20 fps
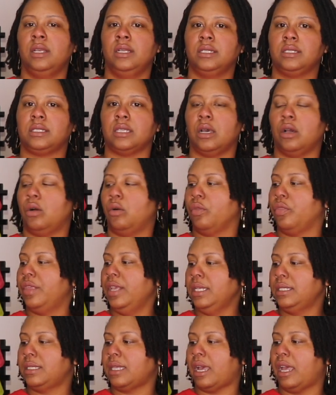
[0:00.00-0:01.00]
So
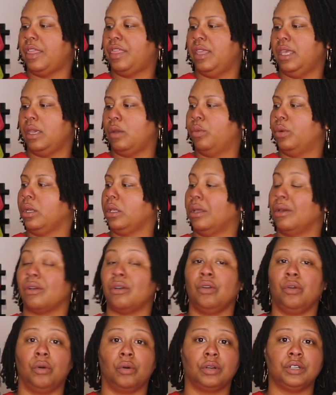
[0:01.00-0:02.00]
this I think would
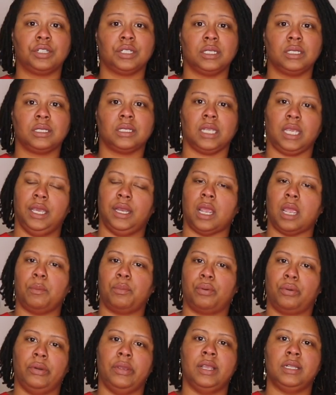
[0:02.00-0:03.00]
look gorgeous in a
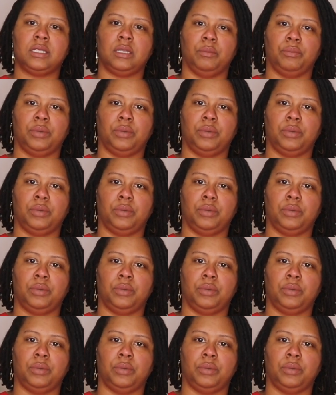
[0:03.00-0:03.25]
print,